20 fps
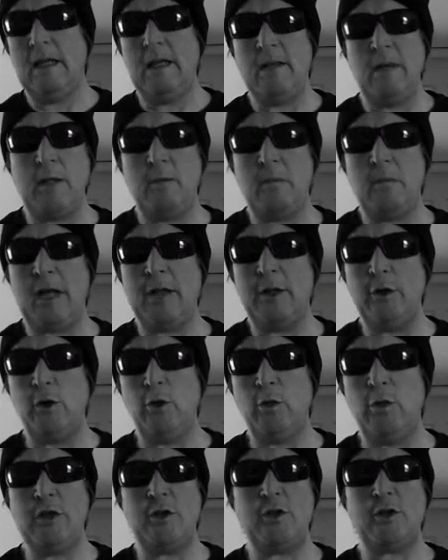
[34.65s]
and then by
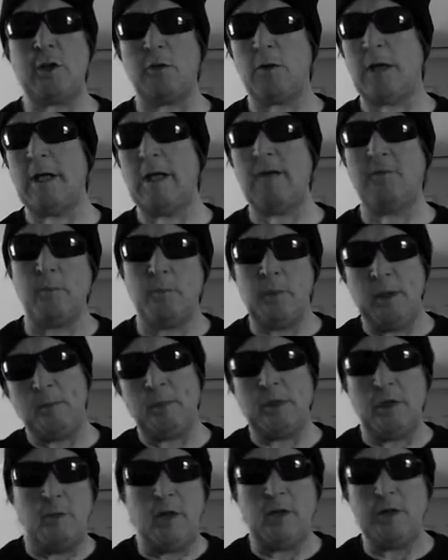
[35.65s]
noonish they're ready for
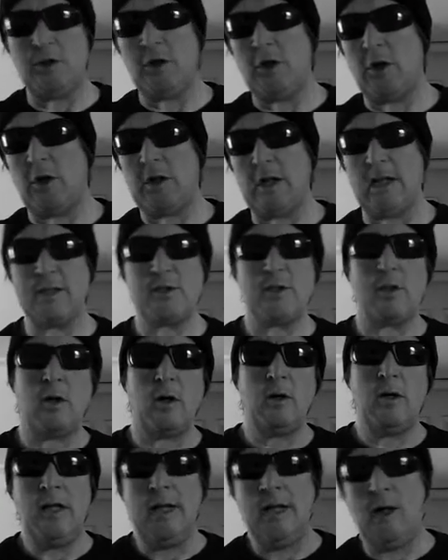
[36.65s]
people to munch on as
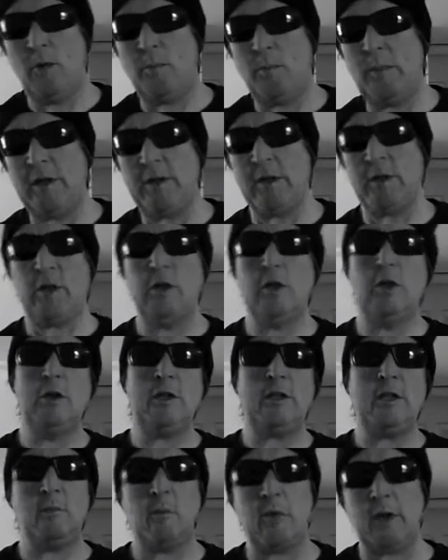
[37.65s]
they're helping to
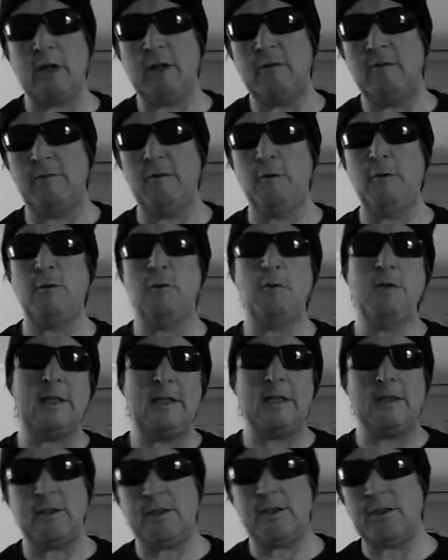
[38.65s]
cook and bring food
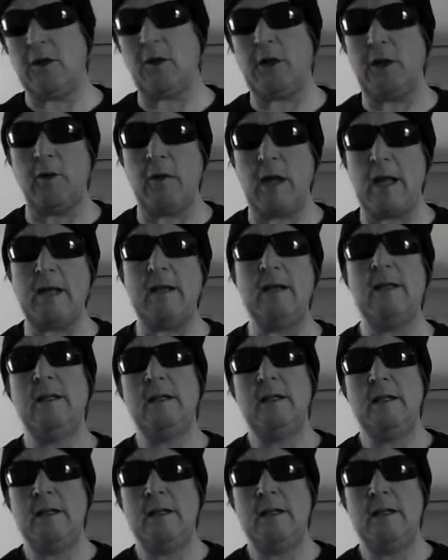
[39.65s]
and get the turkey ready,